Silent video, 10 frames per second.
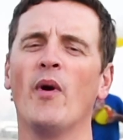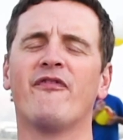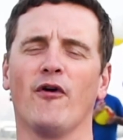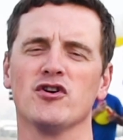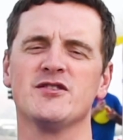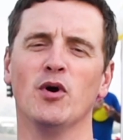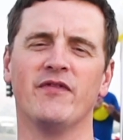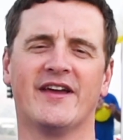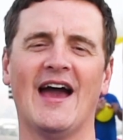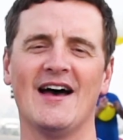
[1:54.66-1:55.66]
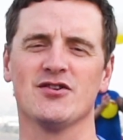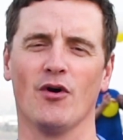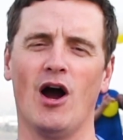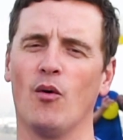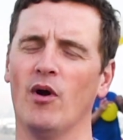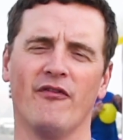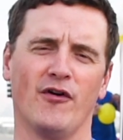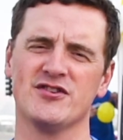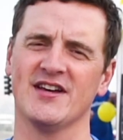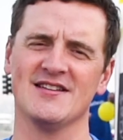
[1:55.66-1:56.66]
When we first moved to Castle Rock, one
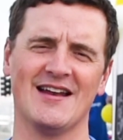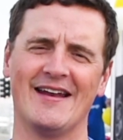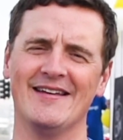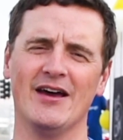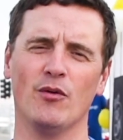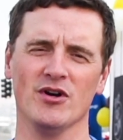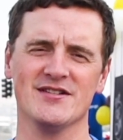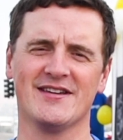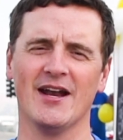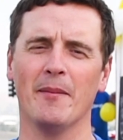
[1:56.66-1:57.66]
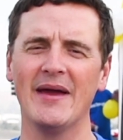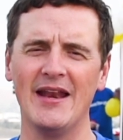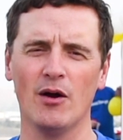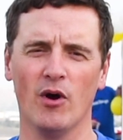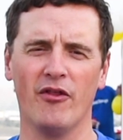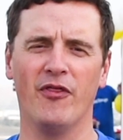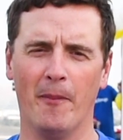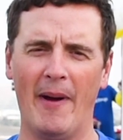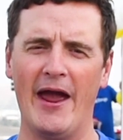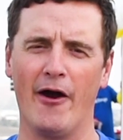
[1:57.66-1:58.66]
of the first things that I did was get a meeting
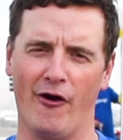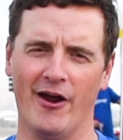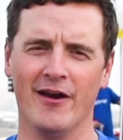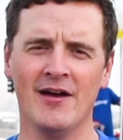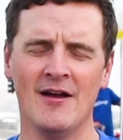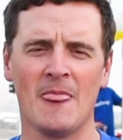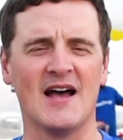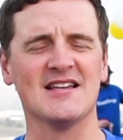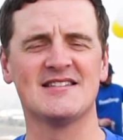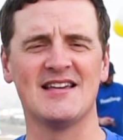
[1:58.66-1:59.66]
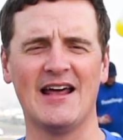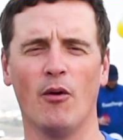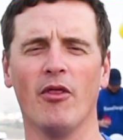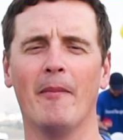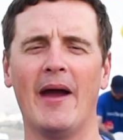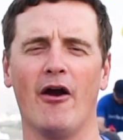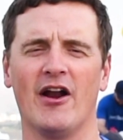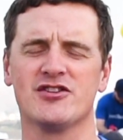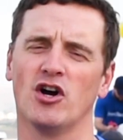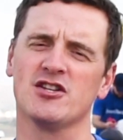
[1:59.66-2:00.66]
with the mayor. And as I sat down with the
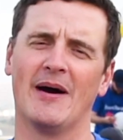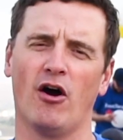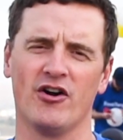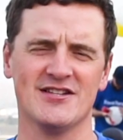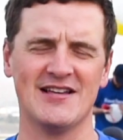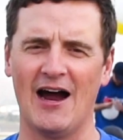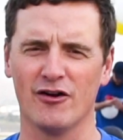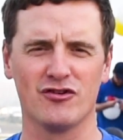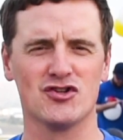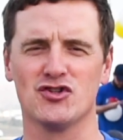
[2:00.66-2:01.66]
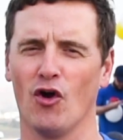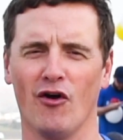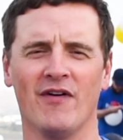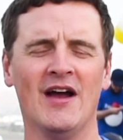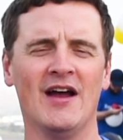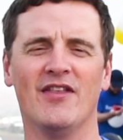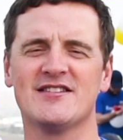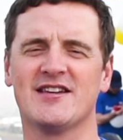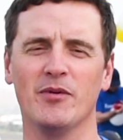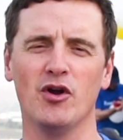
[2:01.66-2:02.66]
mayor and I talked about our desire to serve this